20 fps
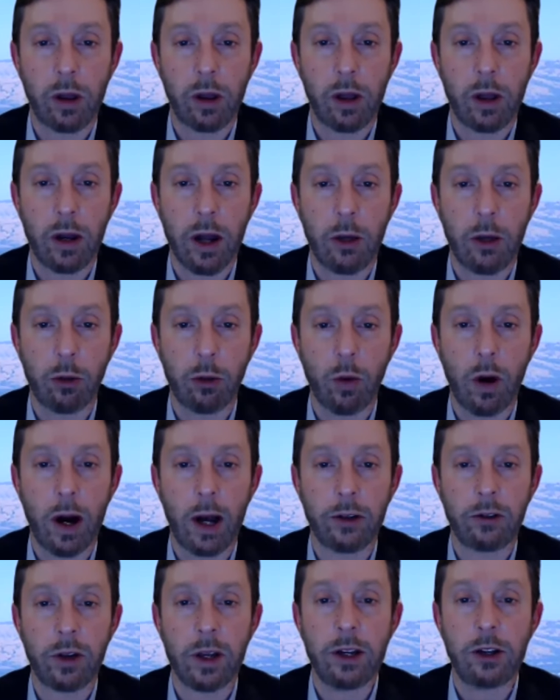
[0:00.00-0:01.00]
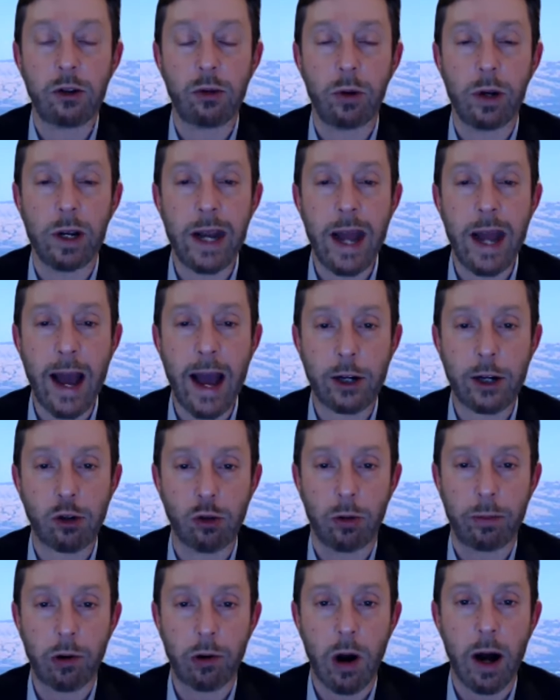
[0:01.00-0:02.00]
and otherwise into a natural
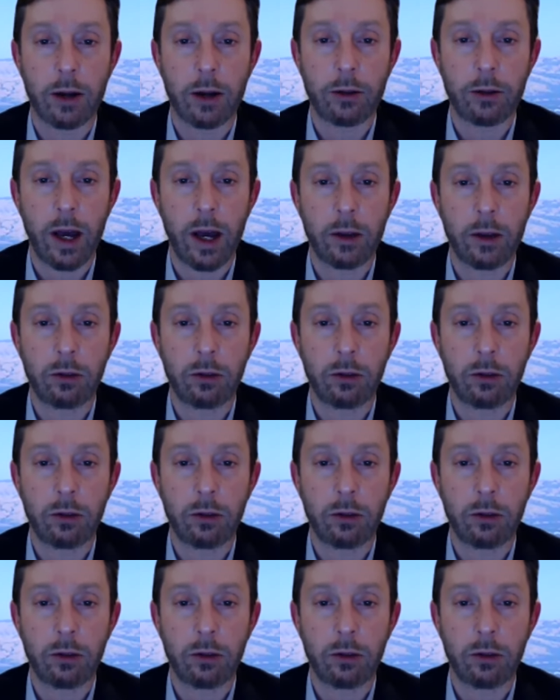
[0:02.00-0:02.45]
process.